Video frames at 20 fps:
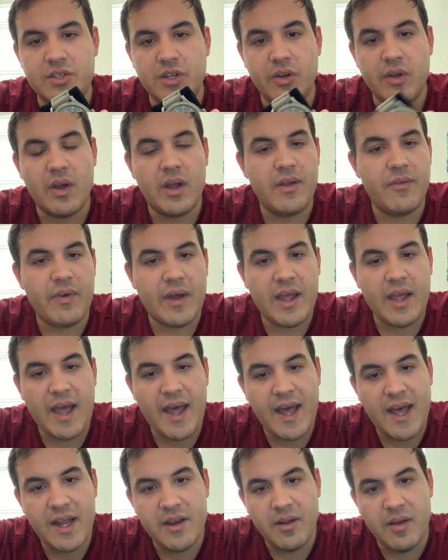If I
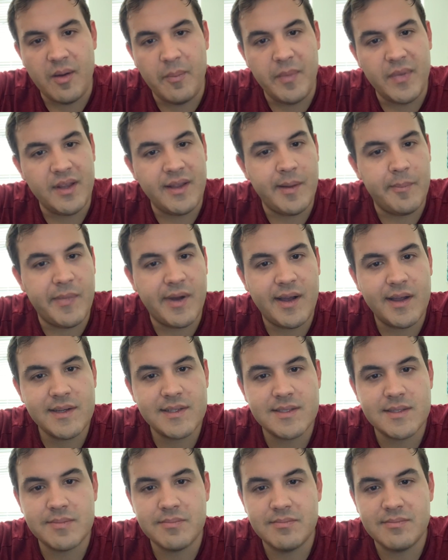had $1 million,
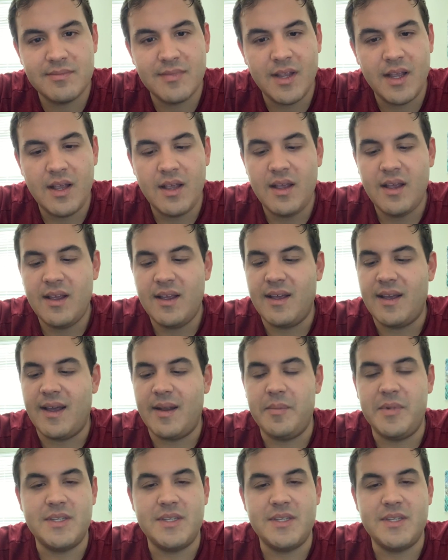I'd